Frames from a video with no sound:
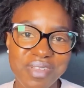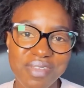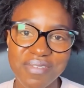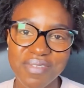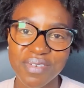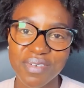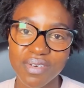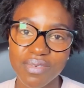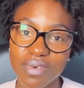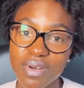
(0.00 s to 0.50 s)

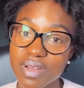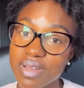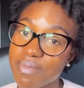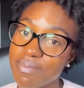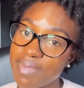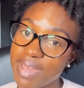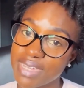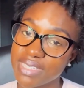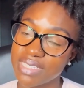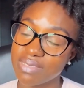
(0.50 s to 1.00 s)
people, welcome
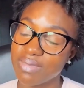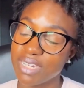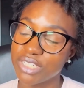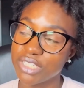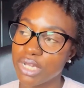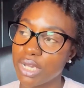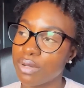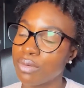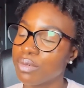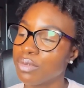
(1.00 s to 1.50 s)
back to my
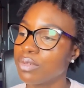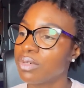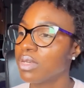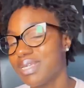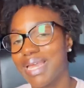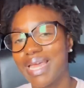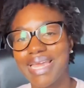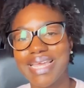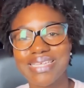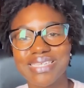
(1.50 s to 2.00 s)
channel.
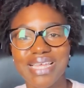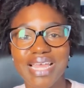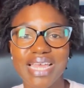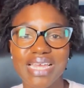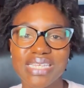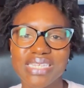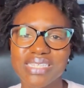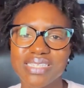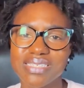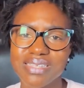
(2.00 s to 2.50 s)
Today is
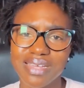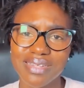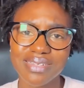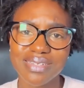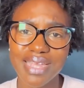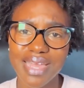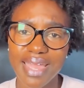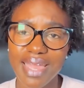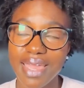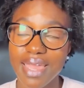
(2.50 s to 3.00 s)
a
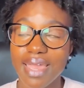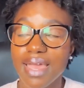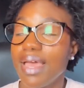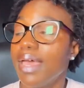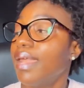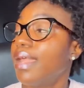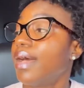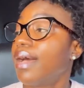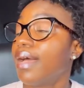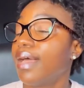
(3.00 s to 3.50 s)
Sunday
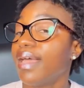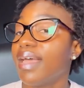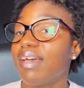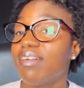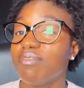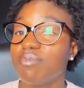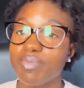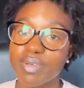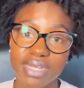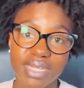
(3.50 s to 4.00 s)
and I
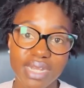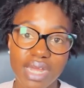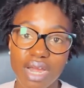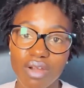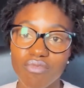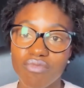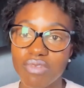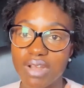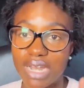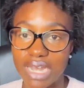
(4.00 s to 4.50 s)
have been
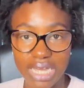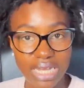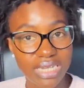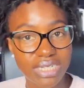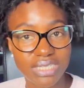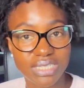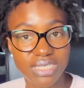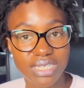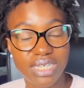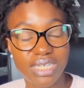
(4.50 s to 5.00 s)

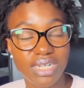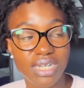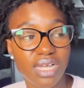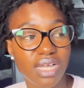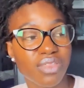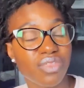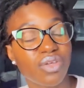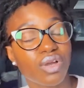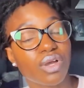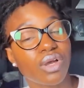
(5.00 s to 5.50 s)
relaxing.
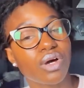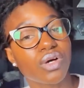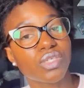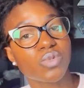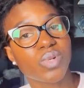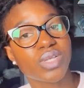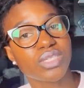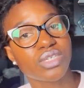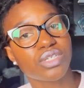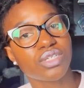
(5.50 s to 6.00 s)
The girls
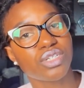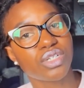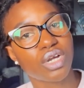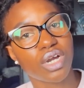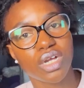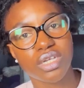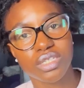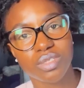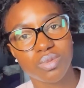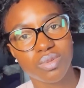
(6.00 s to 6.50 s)
went to
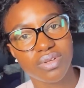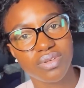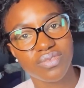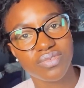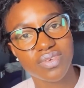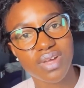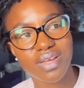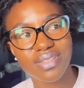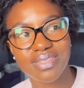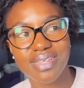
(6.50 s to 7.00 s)
church with
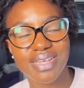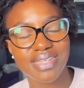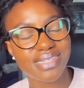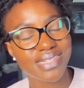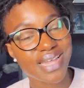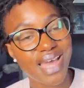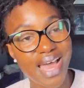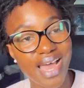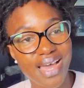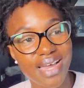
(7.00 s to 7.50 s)
their
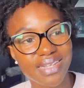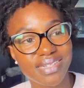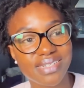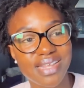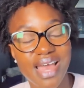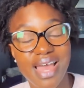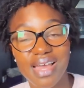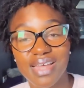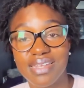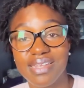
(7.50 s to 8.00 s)
dad
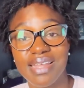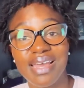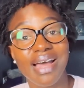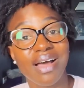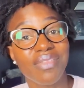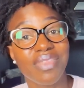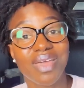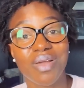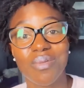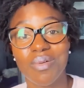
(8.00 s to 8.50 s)
and
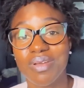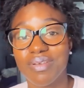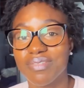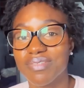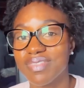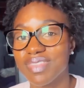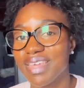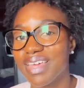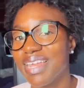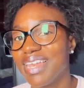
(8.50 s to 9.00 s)
now they're with
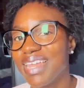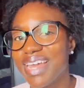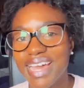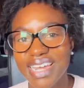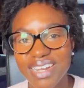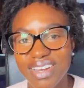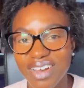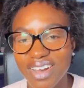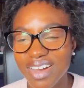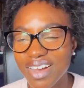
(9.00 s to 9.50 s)
their
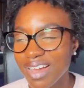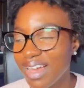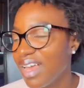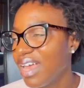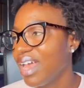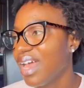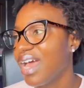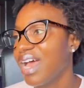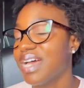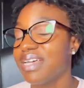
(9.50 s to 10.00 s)
nana
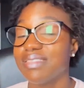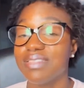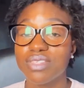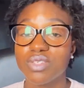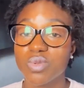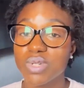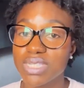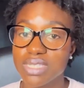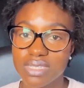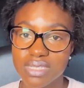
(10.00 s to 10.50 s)
and the
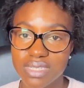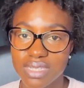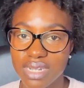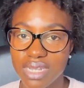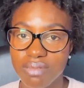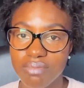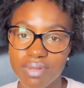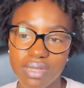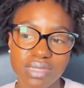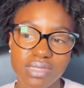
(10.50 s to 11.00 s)
twins are
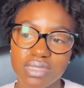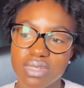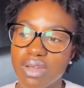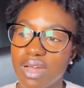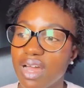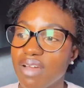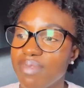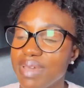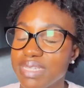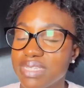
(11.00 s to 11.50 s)
sleeping. So
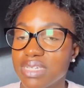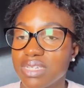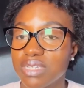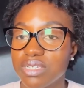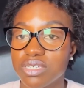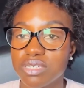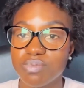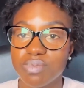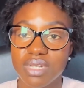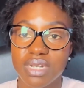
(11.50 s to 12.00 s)
I've basically
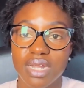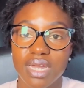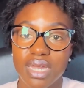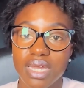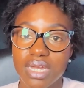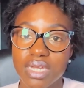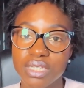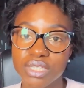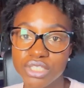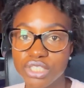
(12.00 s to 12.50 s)
just been like
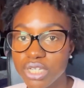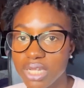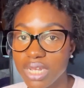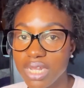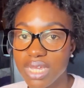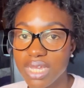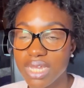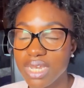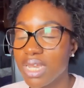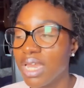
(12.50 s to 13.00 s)

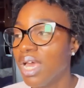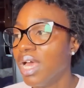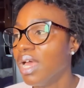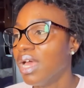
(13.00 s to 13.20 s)
chilling